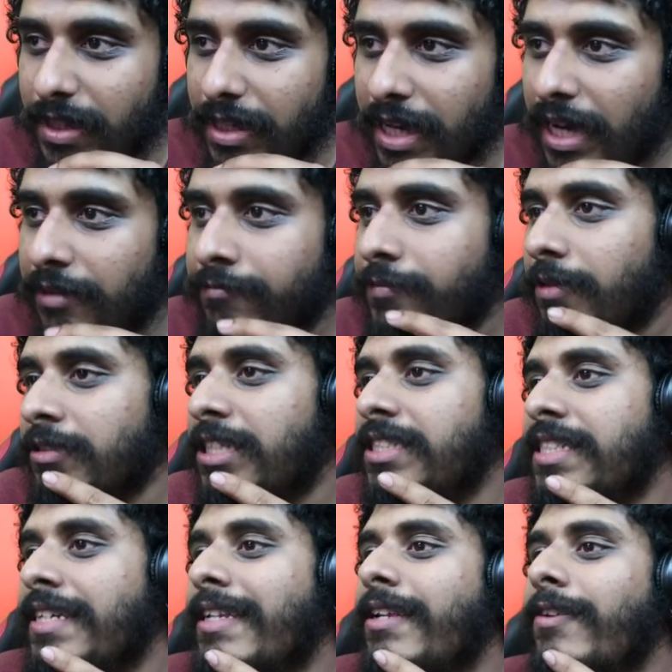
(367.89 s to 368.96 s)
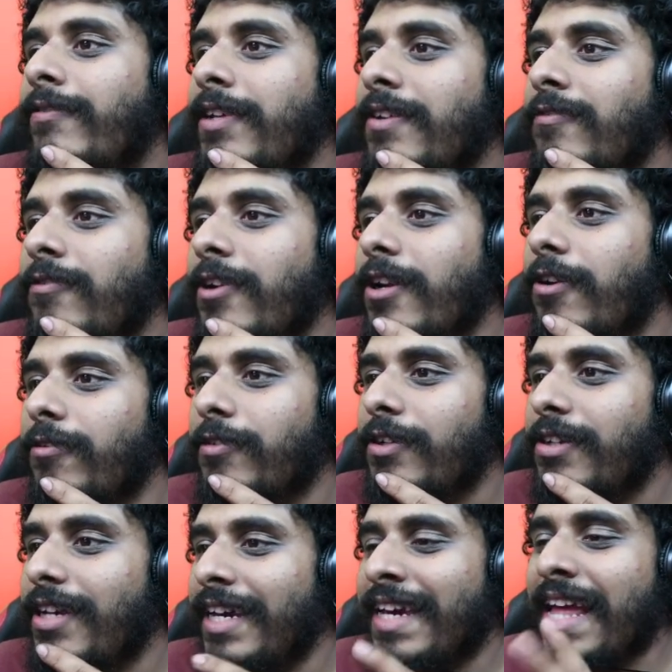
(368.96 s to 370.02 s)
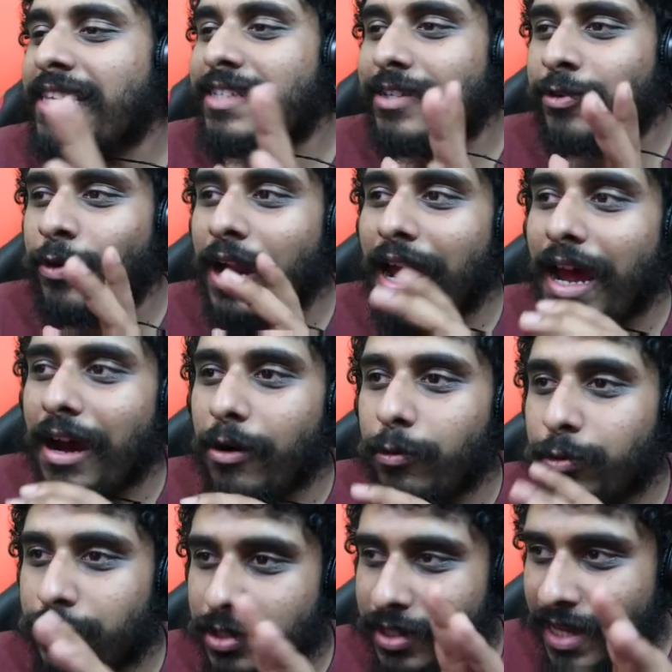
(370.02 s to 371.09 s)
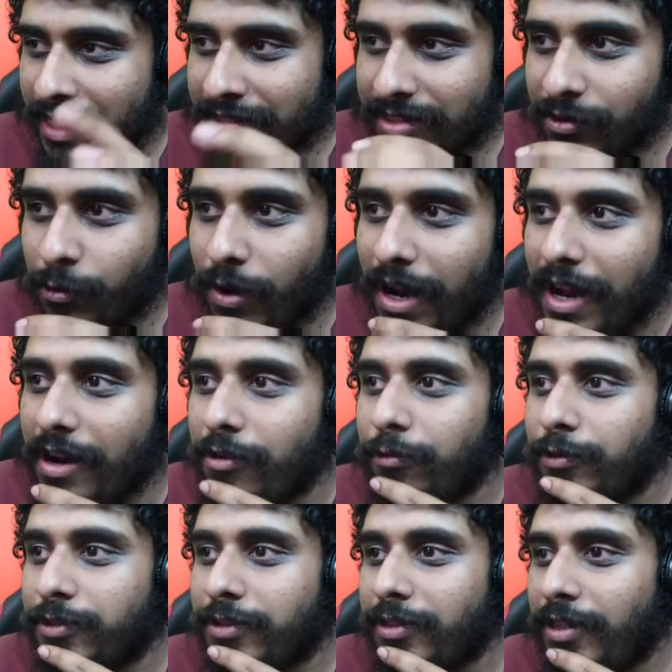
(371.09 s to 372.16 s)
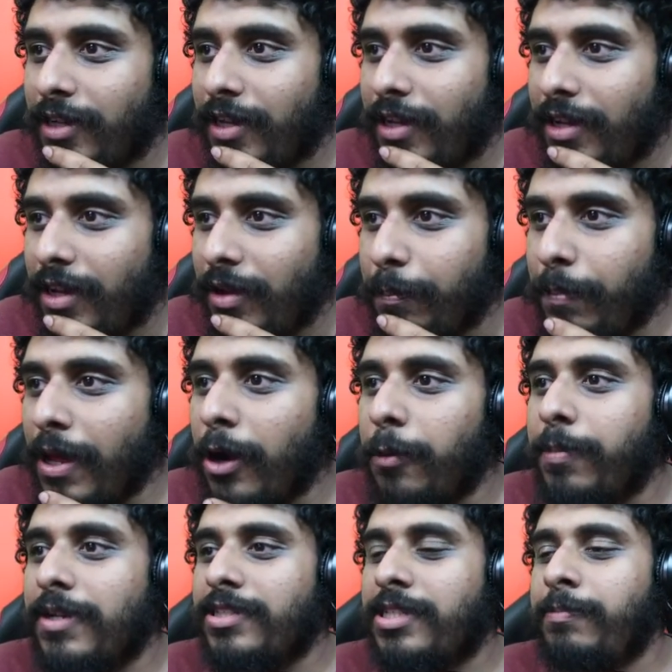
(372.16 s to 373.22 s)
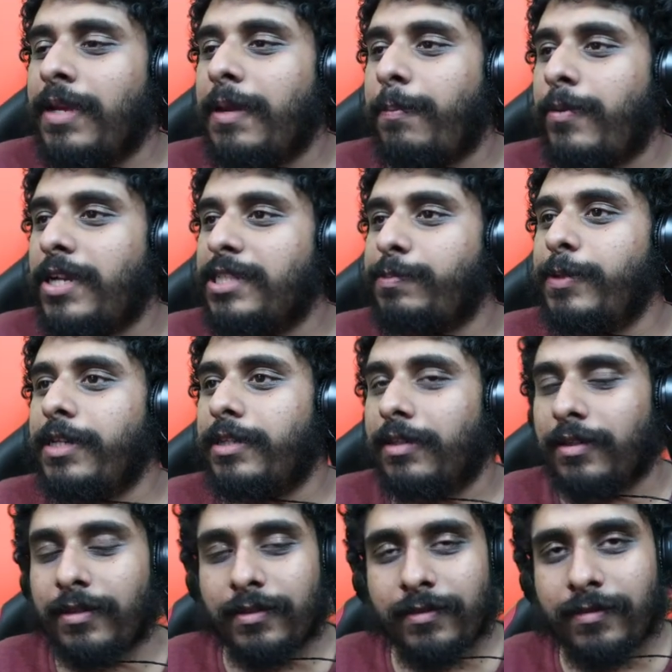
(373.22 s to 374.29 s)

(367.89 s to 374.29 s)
Yeah, I'm going to say they defeat Frio. Against the crowd. Melbourne to beat Brisbane.